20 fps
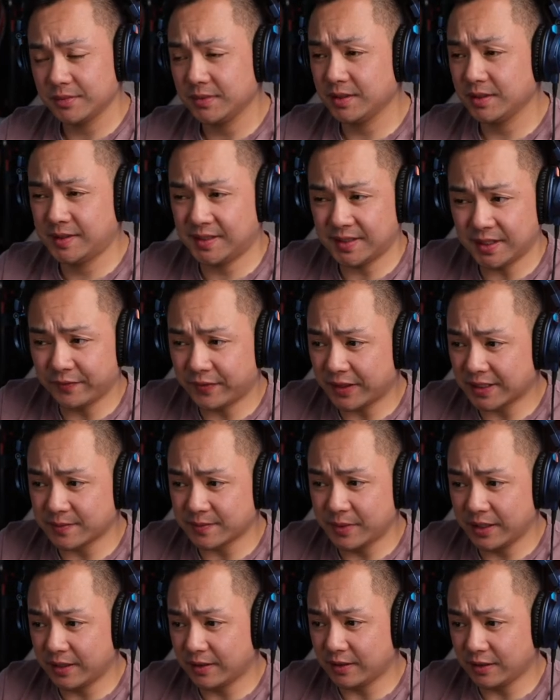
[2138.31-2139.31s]
The stuff that's
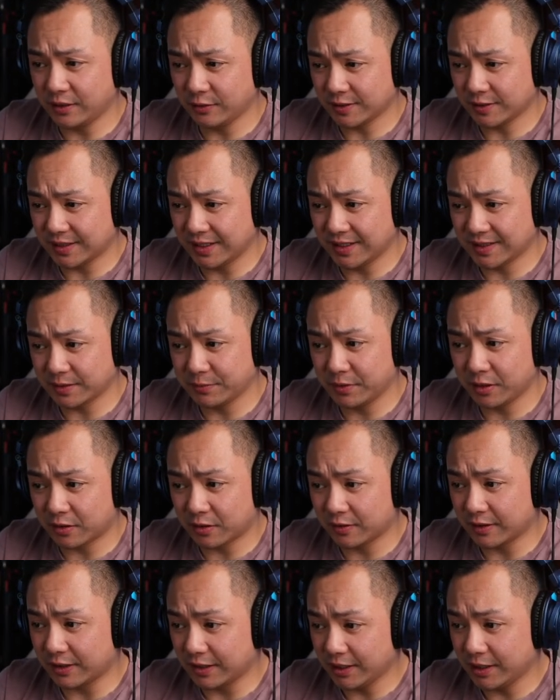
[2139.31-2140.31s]
made in the U S A is gonna be
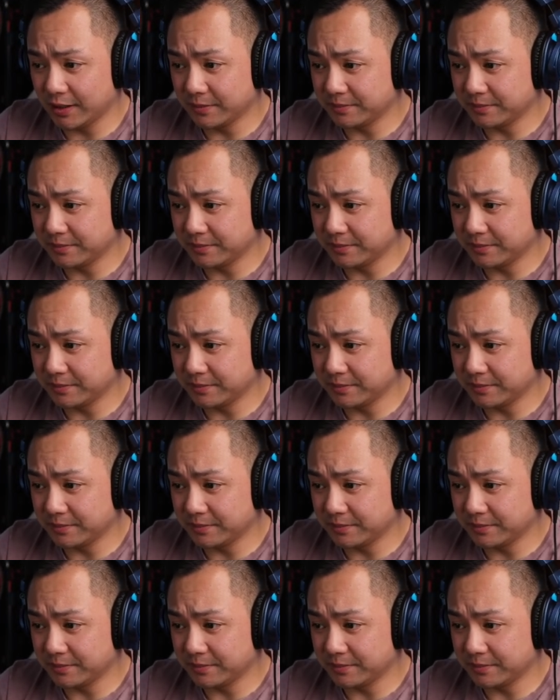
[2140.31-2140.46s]
hard to get.